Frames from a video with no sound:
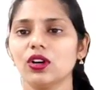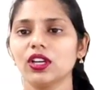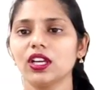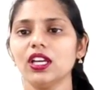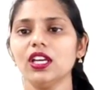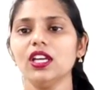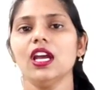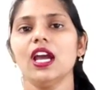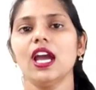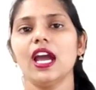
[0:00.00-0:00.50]

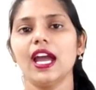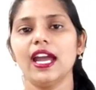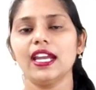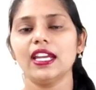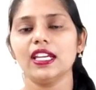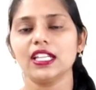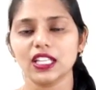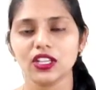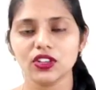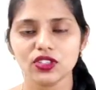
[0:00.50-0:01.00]
okay
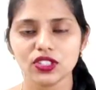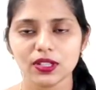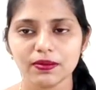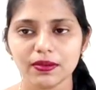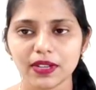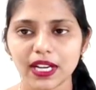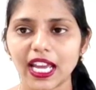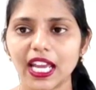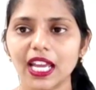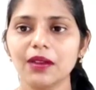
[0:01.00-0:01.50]
and give
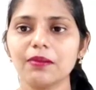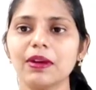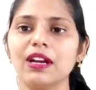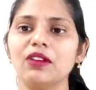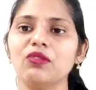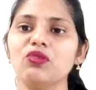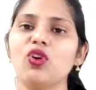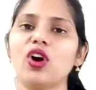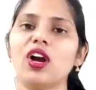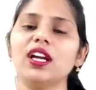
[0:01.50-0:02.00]
some time
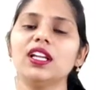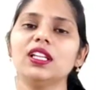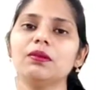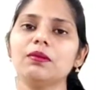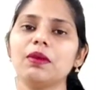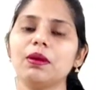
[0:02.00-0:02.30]
and warn